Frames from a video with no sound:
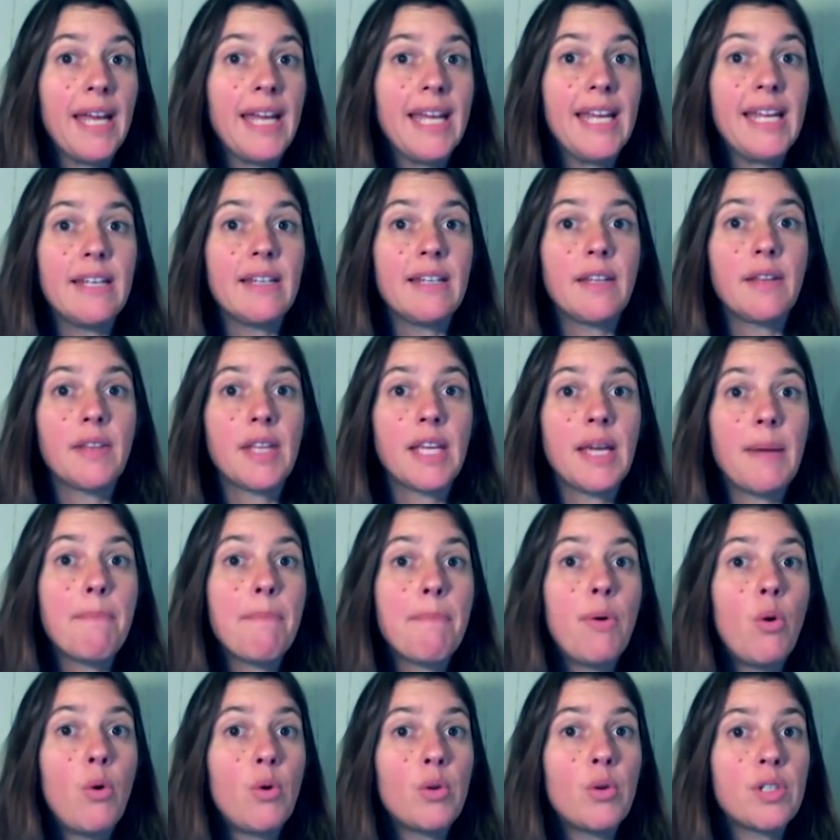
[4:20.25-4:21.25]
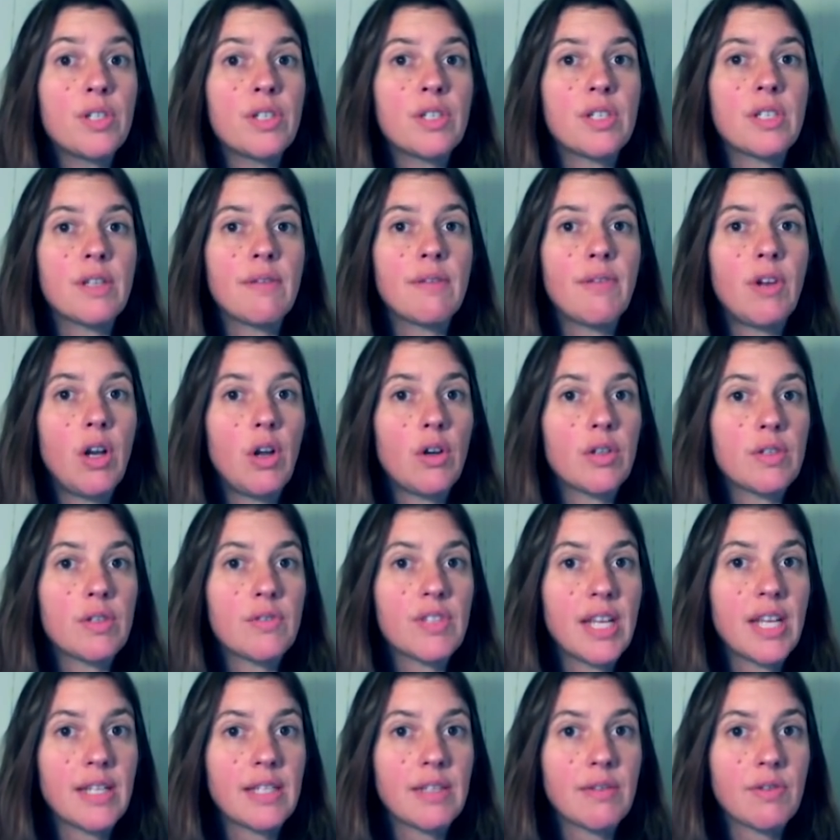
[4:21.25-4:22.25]
in the importance of a loss of
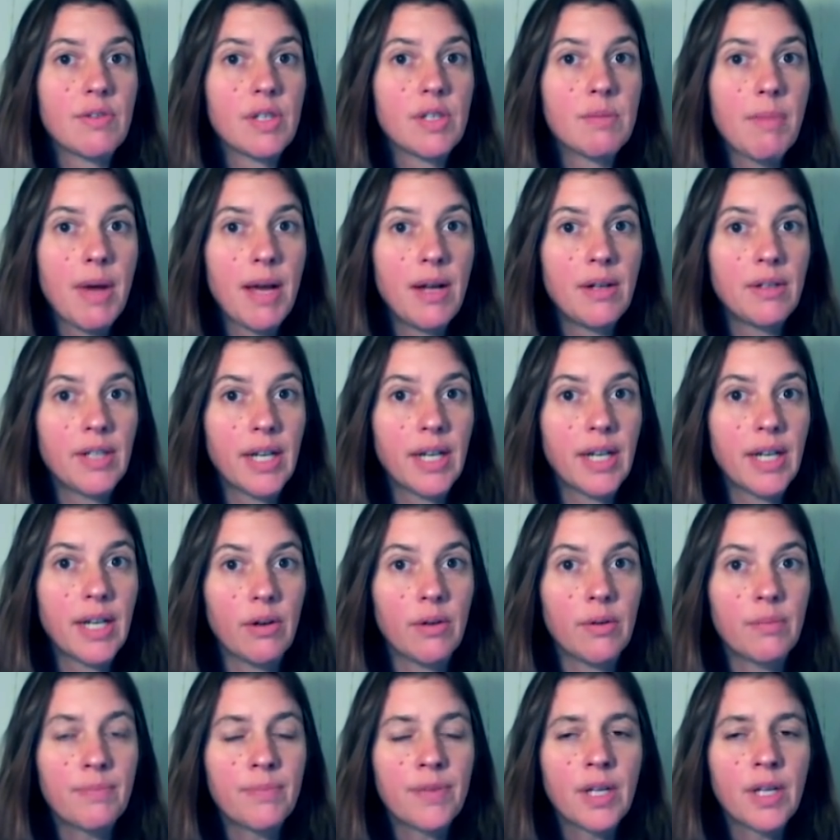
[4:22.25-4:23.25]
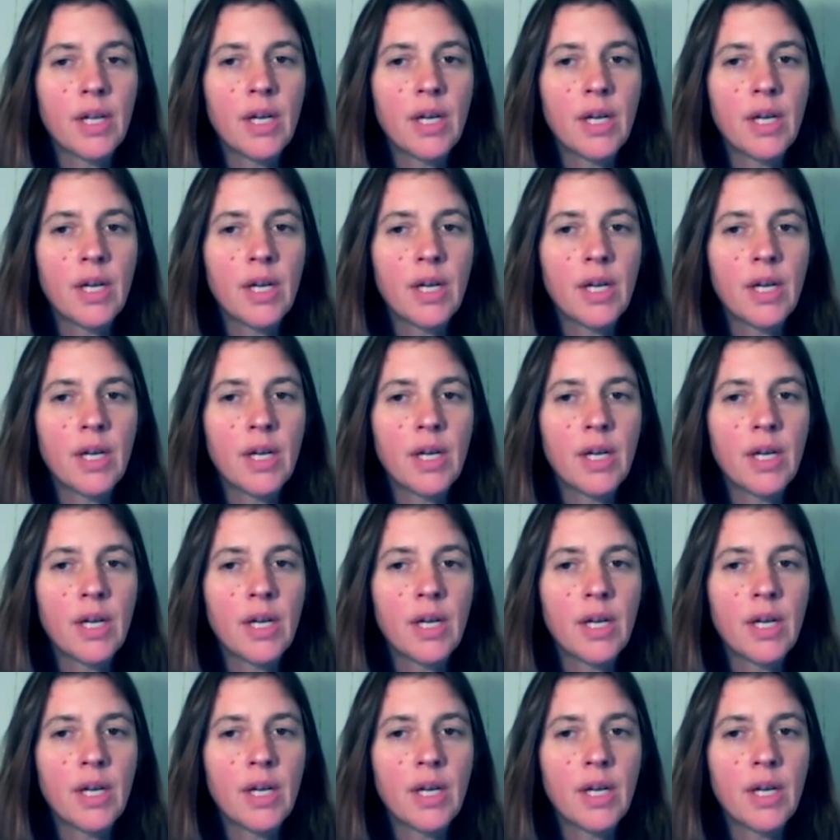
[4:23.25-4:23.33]
sense of smell now.